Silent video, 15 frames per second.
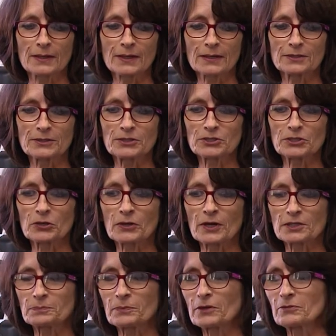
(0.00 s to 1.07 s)
And so,
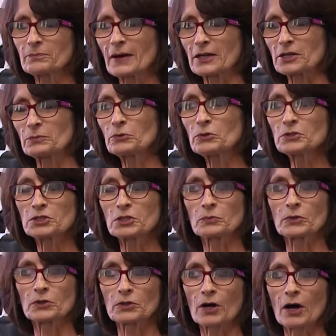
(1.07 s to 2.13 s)
as part of my community
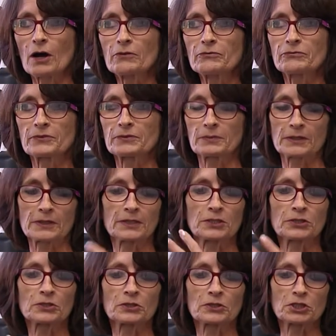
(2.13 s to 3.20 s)
work of the
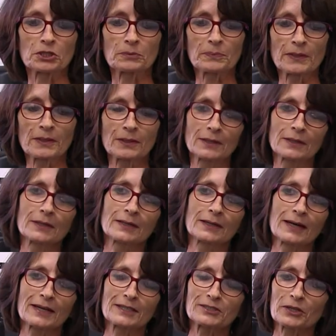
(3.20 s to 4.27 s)
internship,
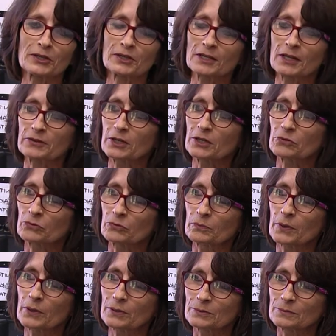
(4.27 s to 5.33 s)
I started at that
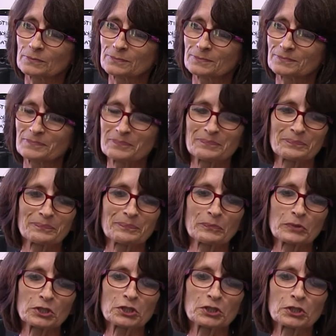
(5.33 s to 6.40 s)
group home,
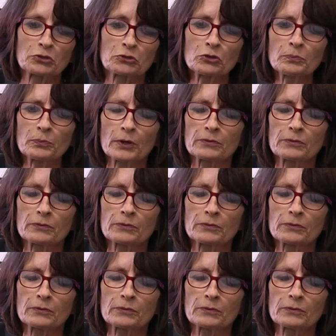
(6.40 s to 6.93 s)
which is a group